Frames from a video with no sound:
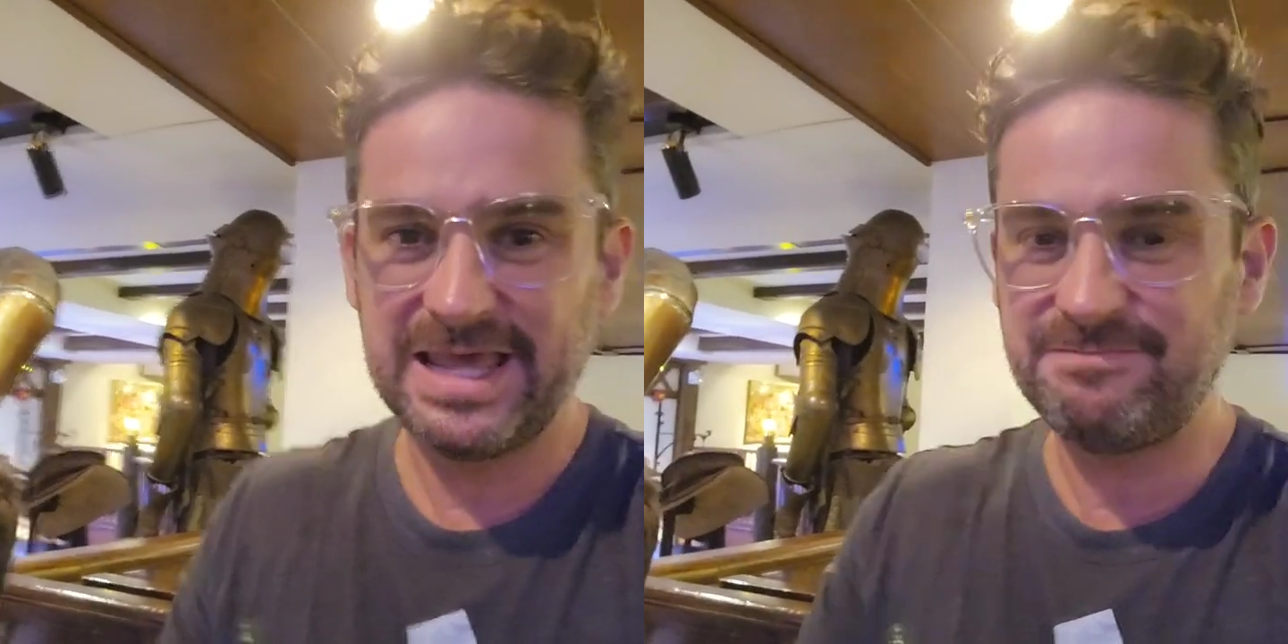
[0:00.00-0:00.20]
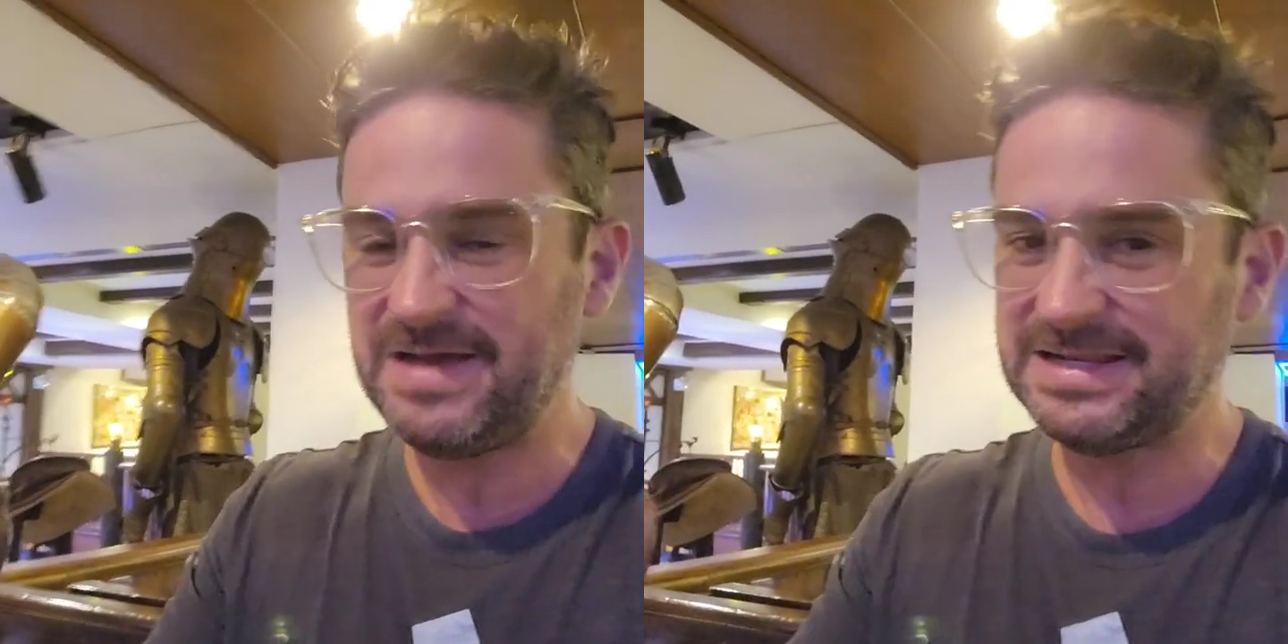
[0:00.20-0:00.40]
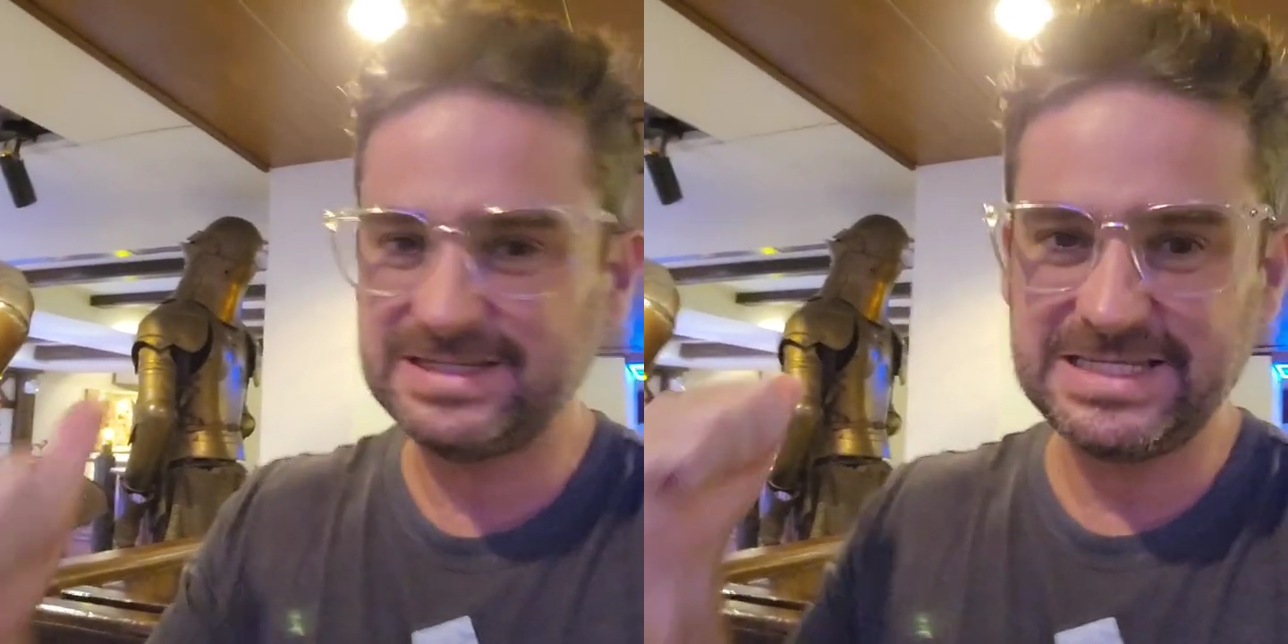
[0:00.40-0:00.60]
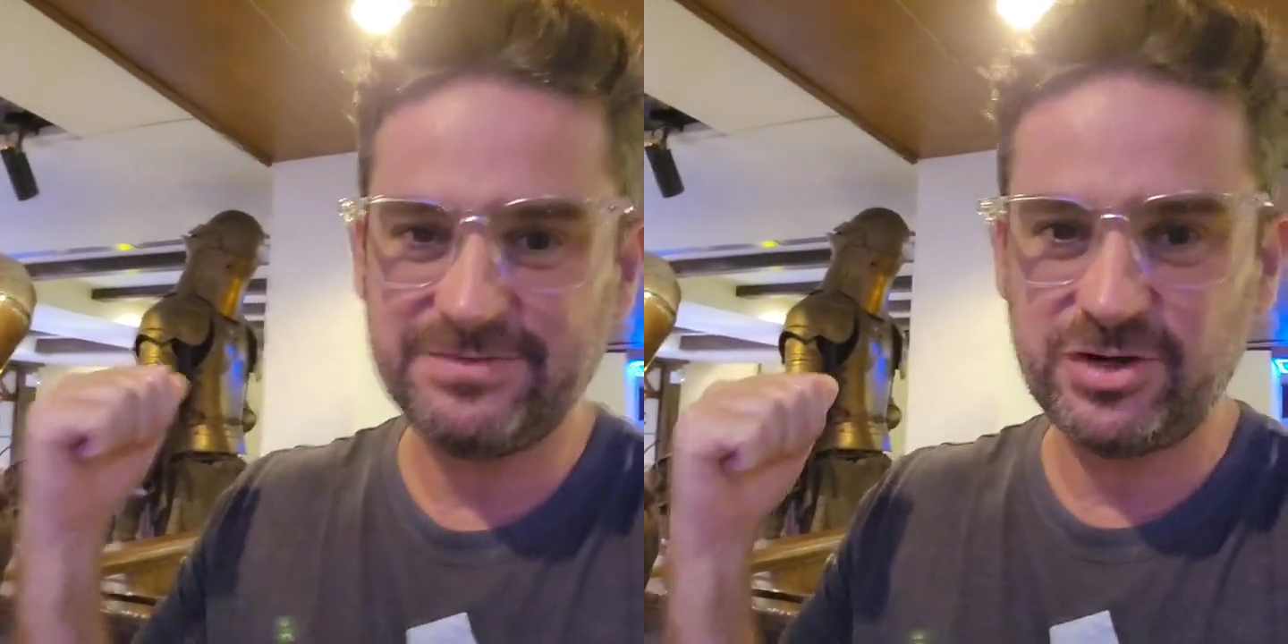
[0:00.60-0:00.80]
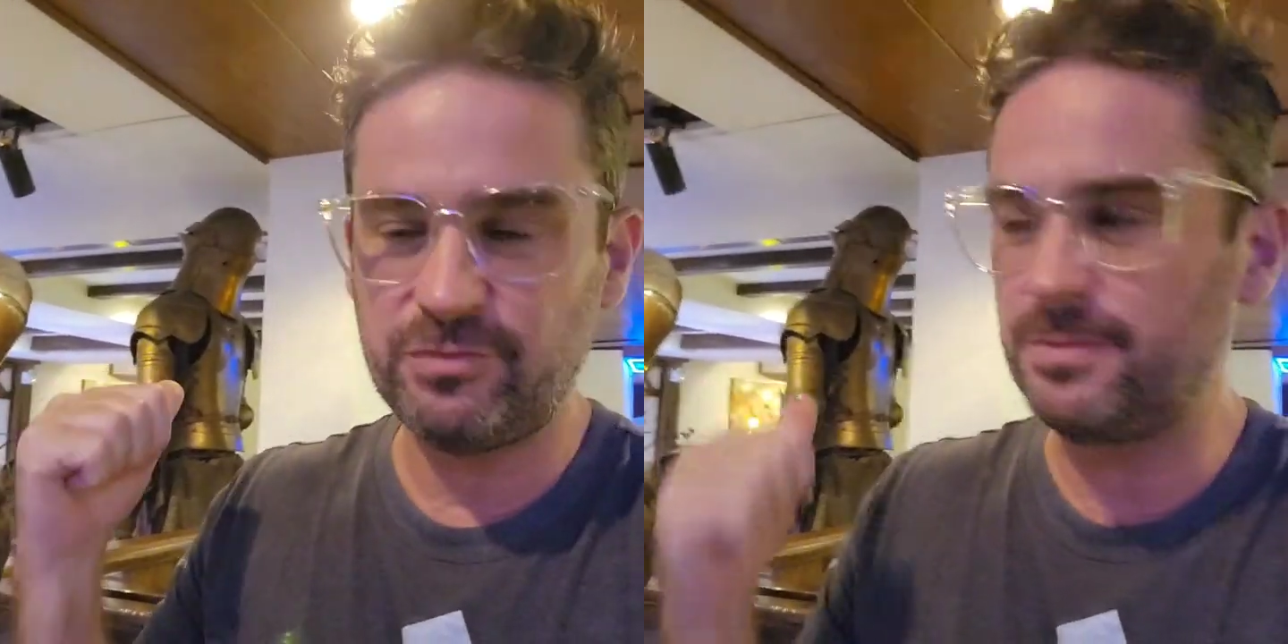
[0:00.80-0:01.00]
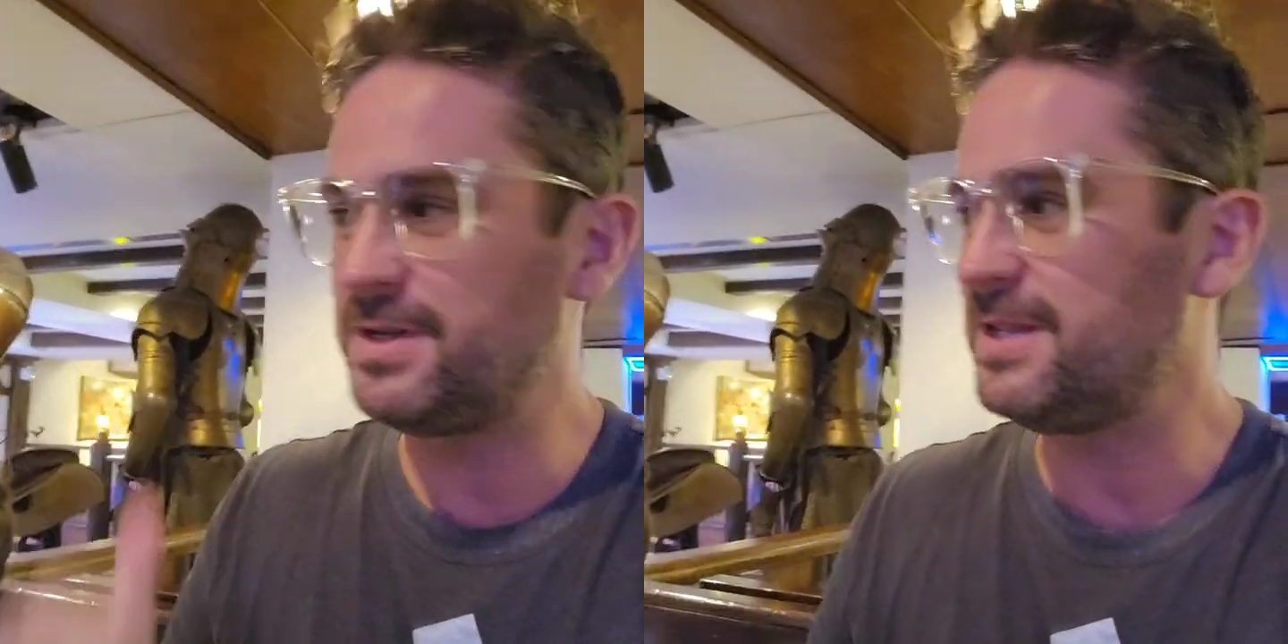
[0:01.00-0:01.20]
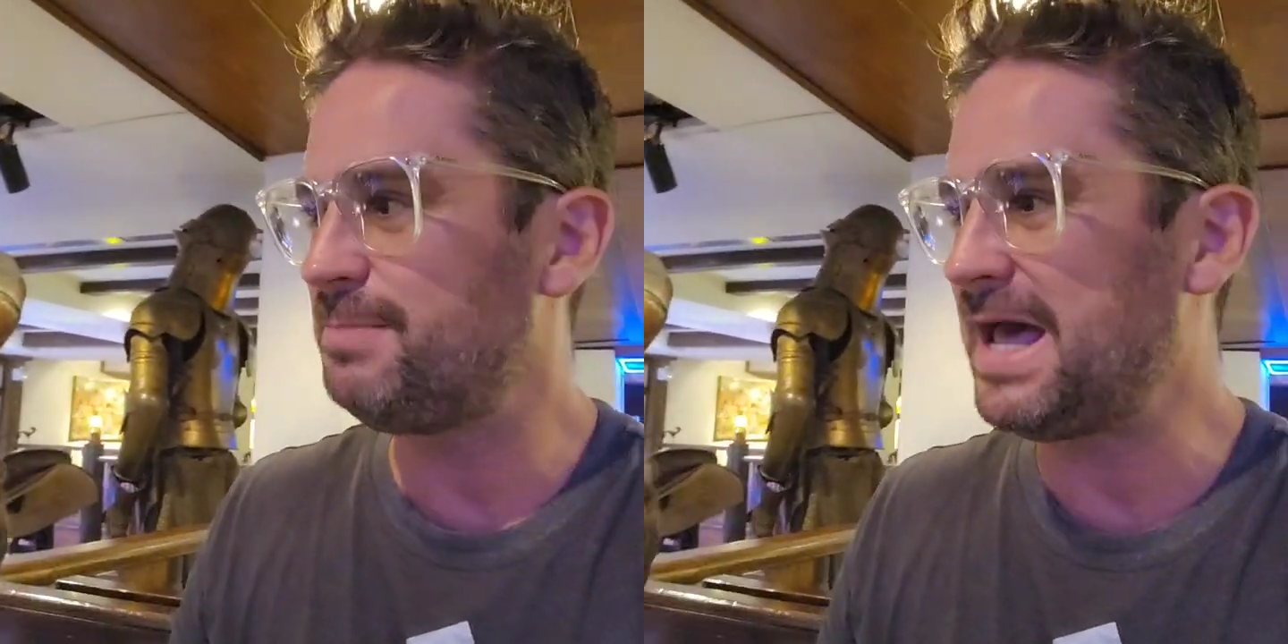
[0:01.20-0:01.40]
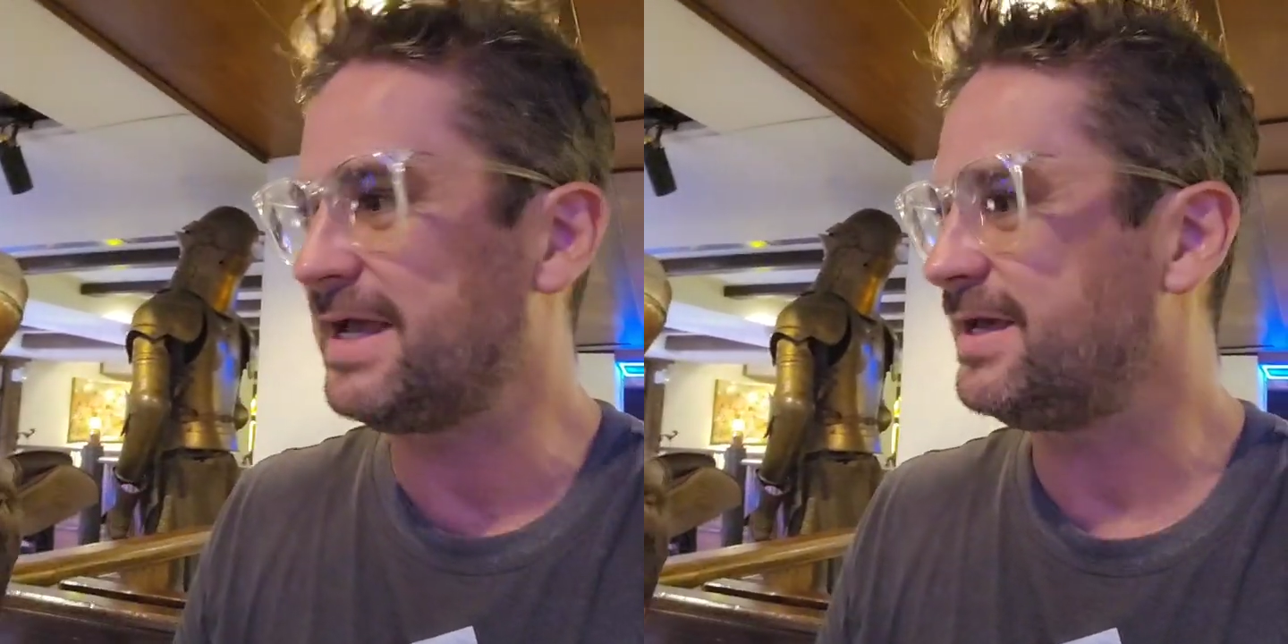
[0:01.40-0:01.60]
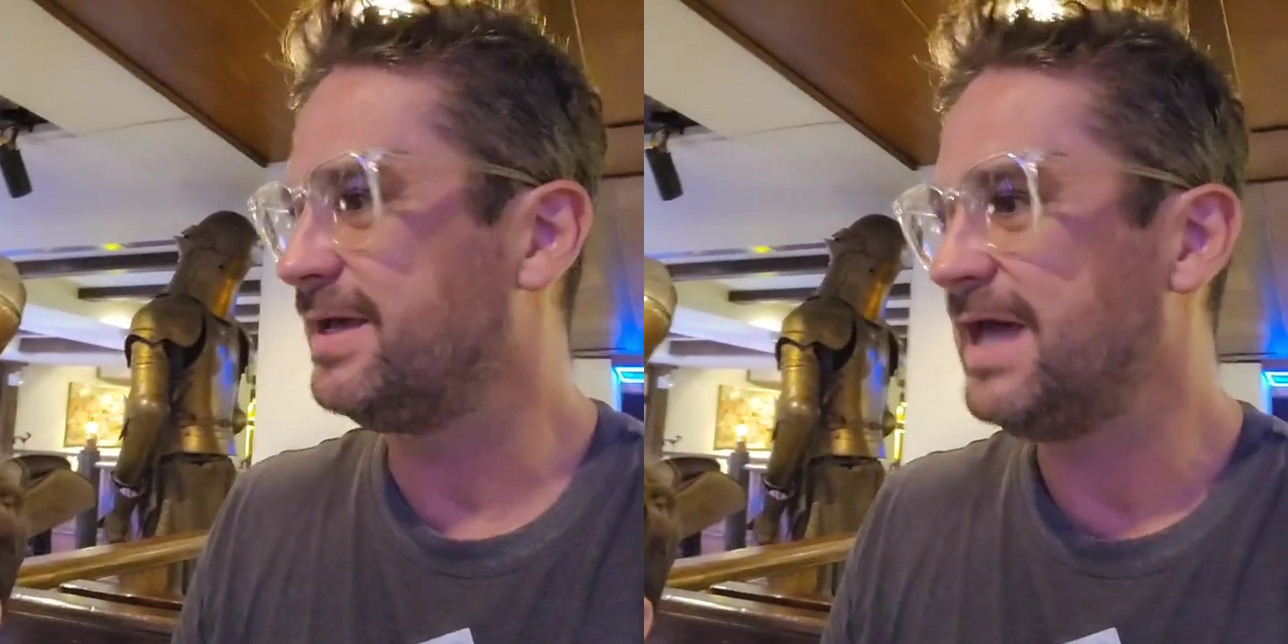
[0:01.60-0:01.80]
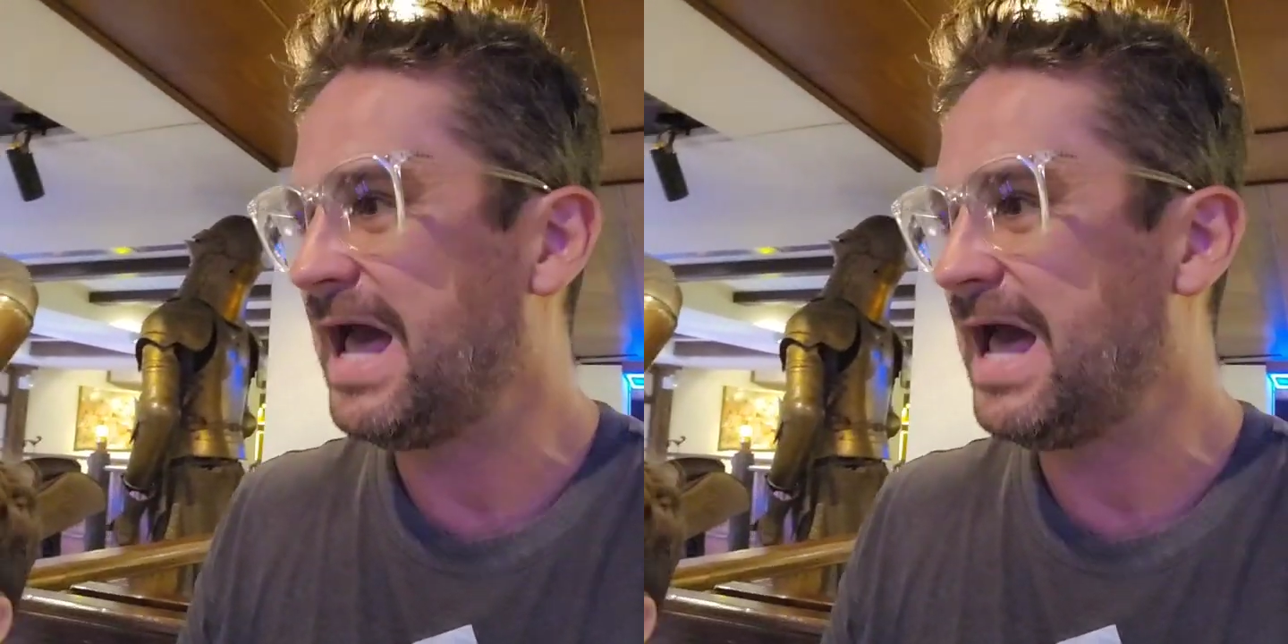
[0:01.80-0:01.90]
In fact, there's even a room at the back